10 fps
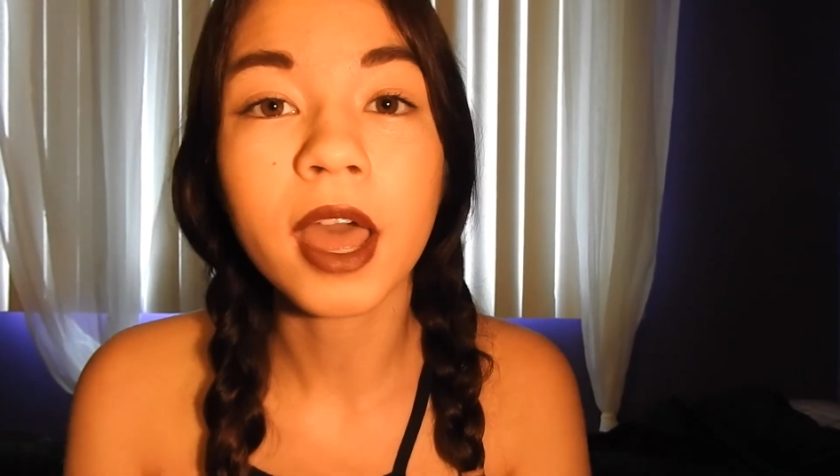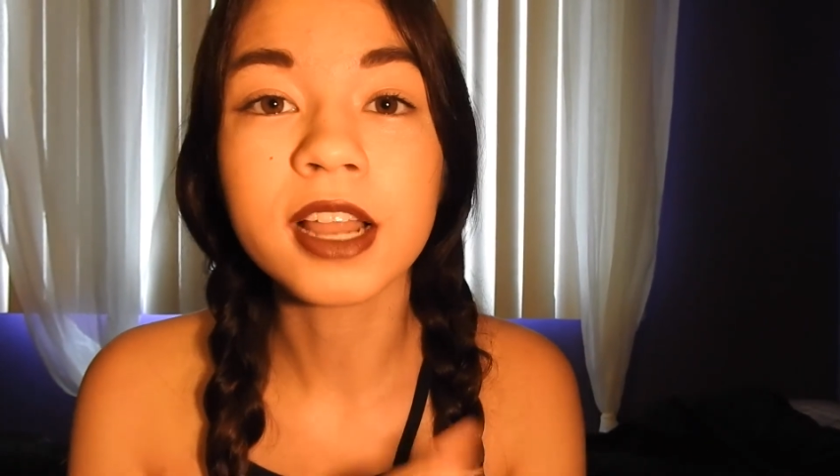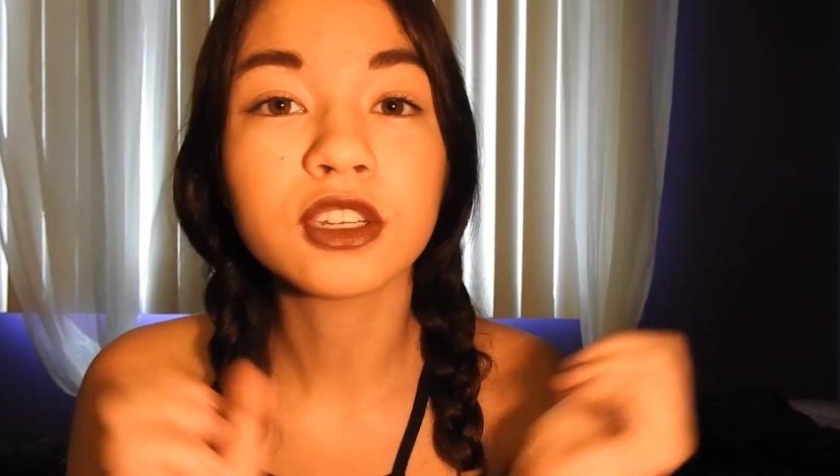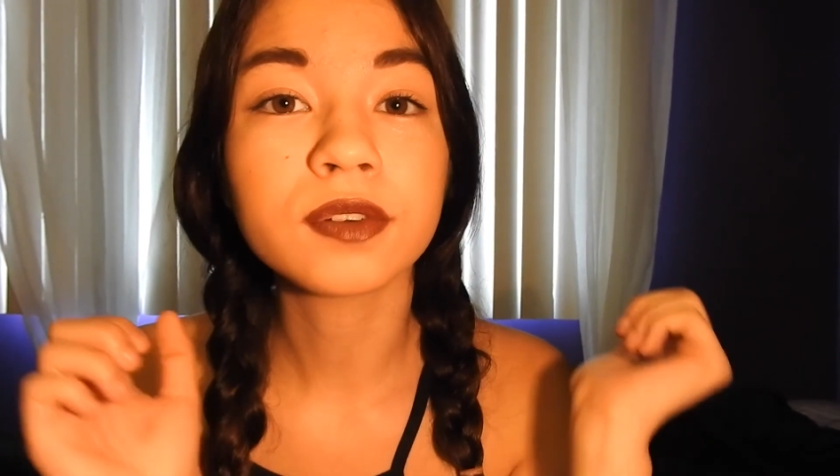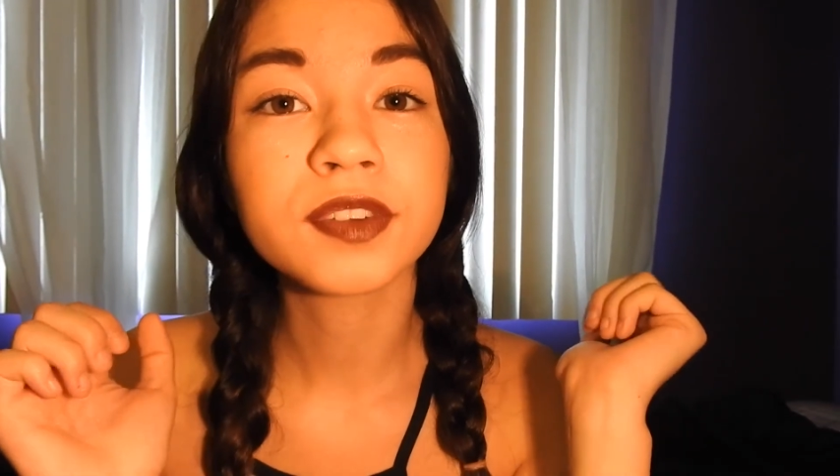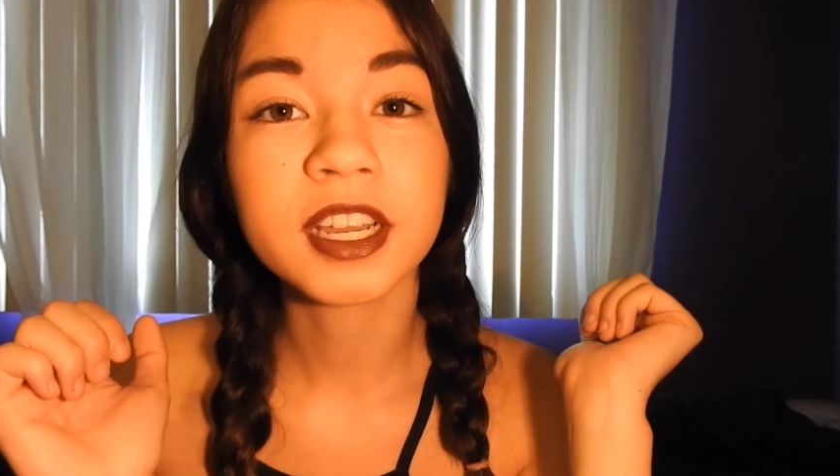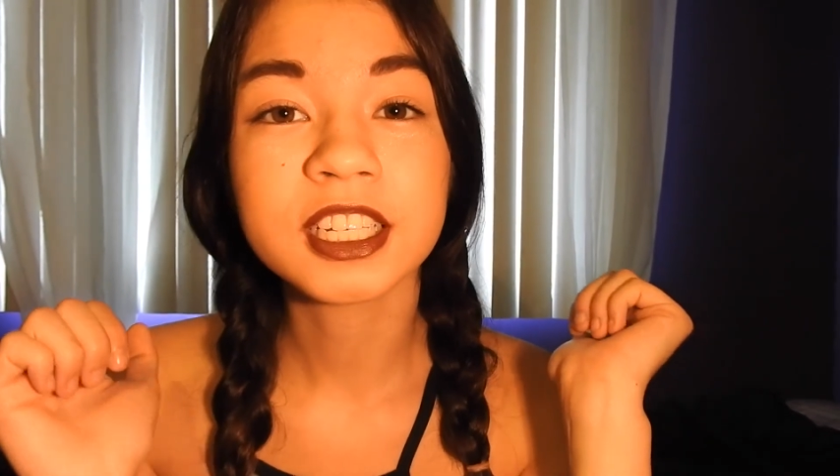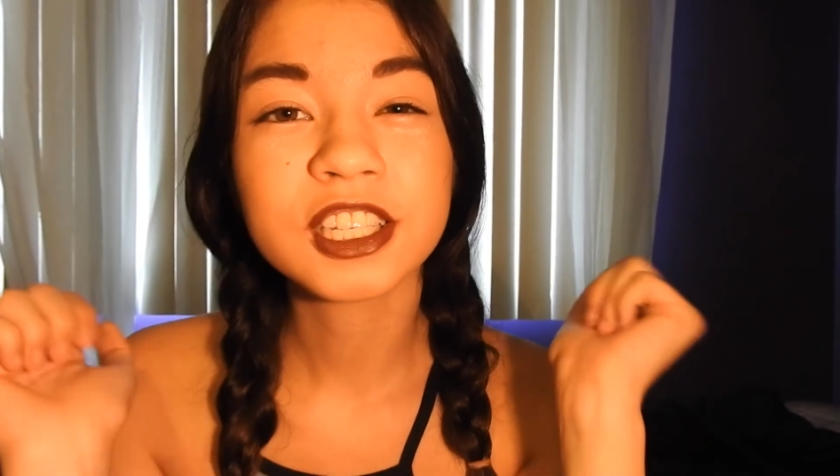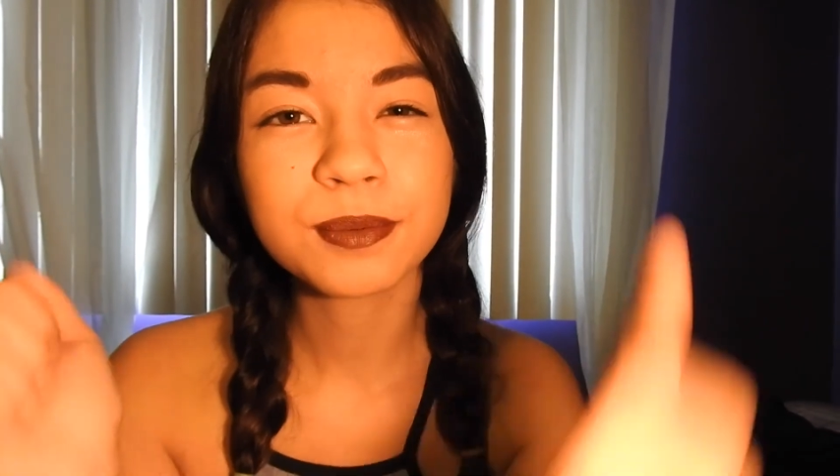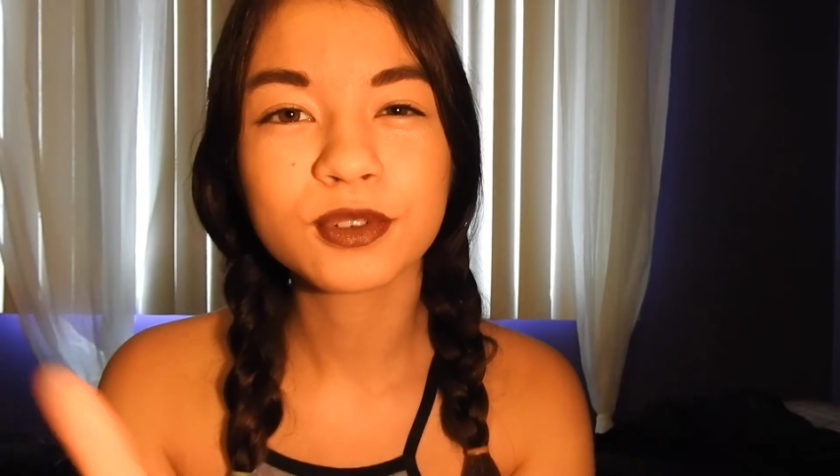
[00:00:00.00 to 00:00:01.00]
and don't forget
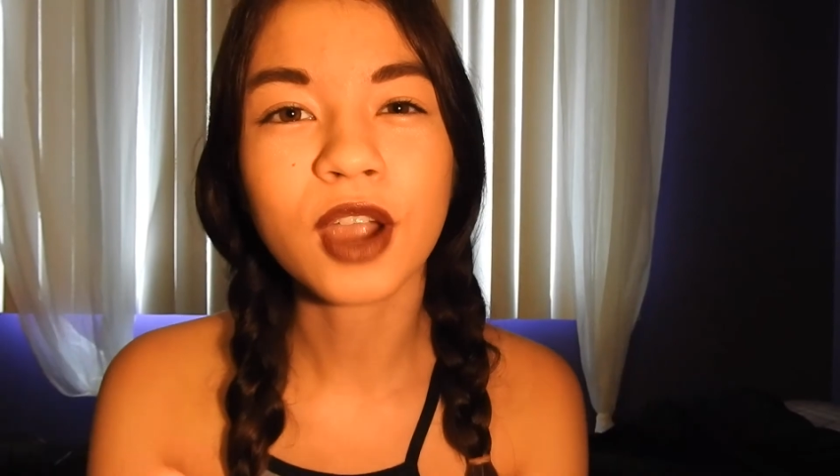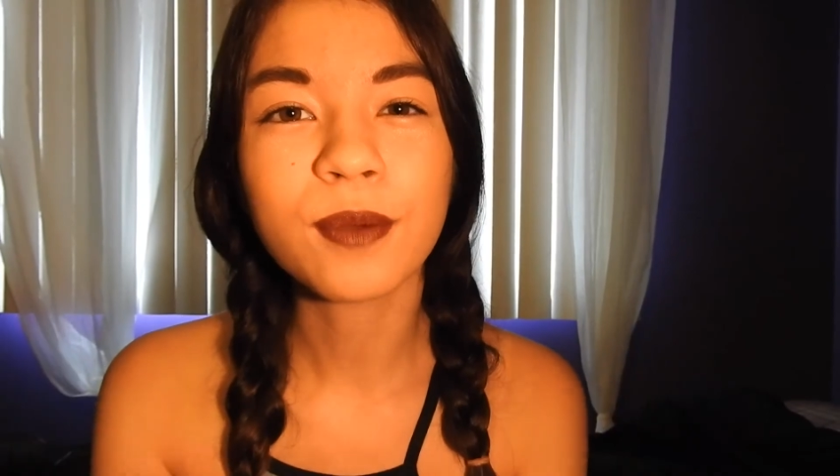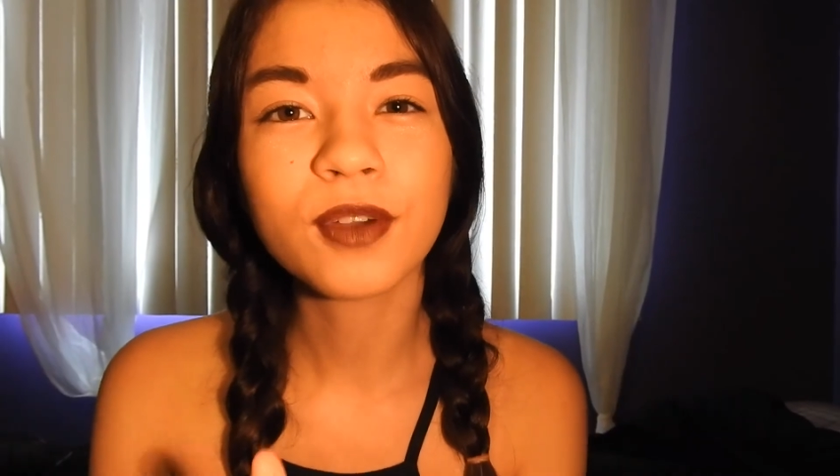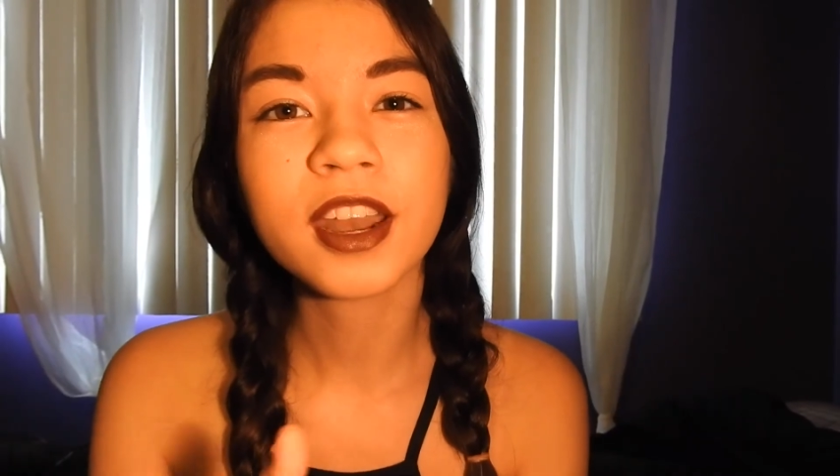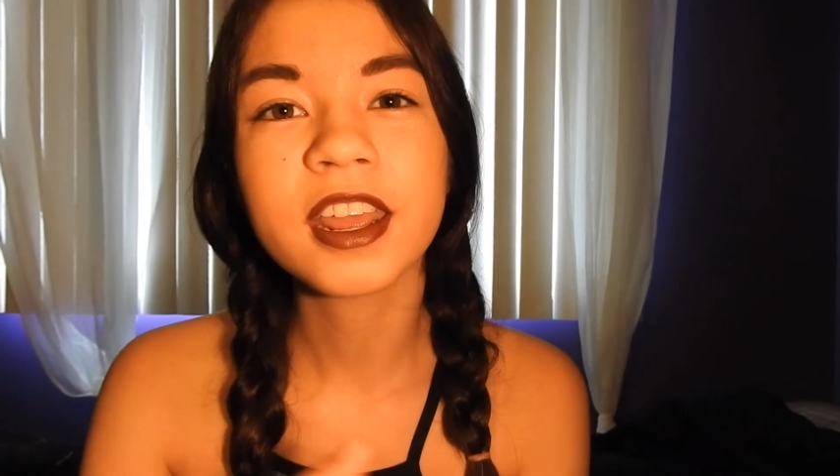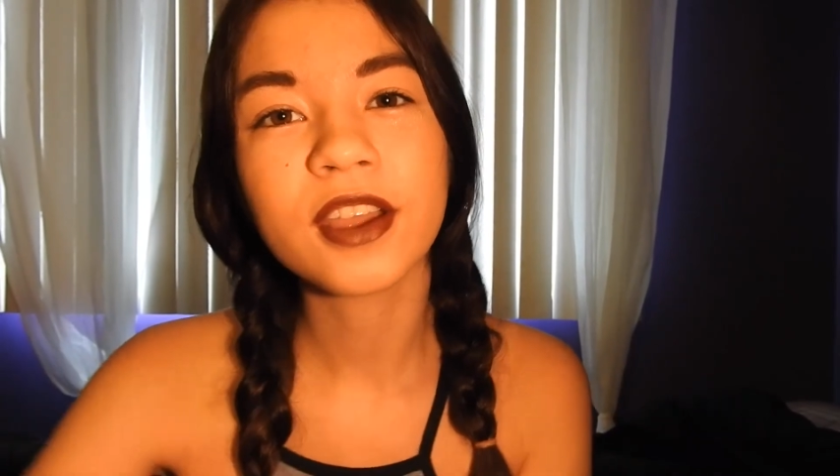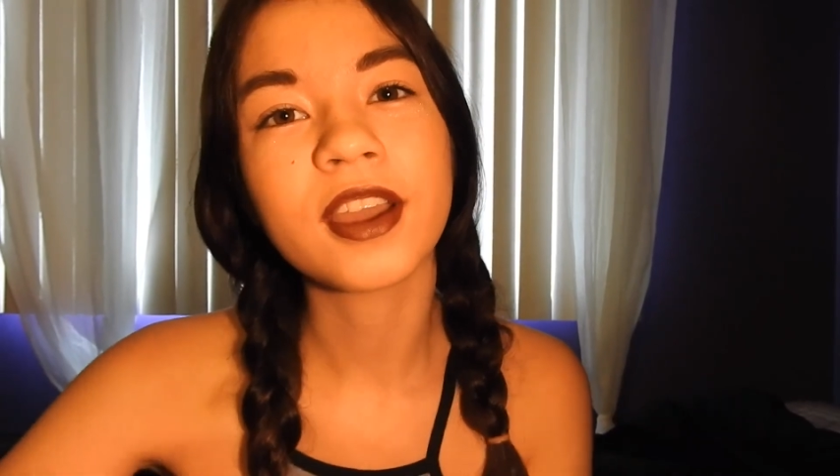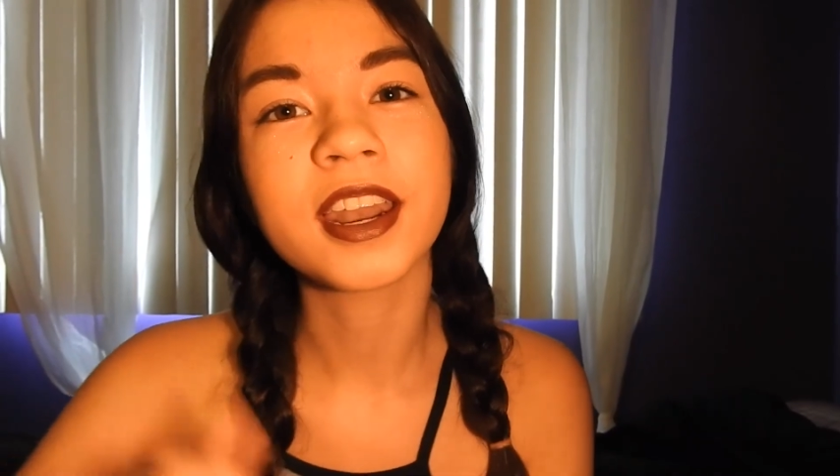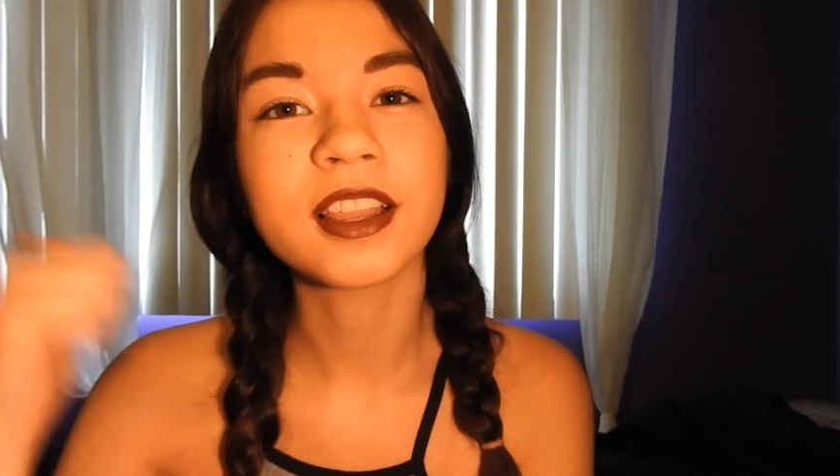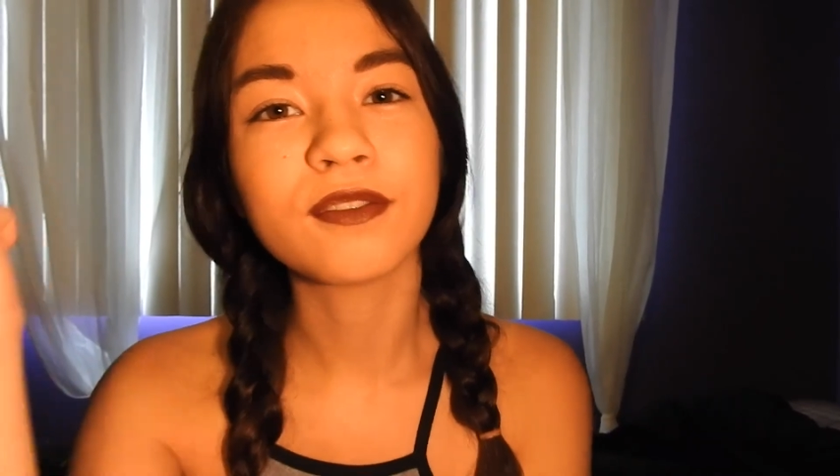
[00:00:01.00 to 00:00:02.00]
to subscribe right here, and I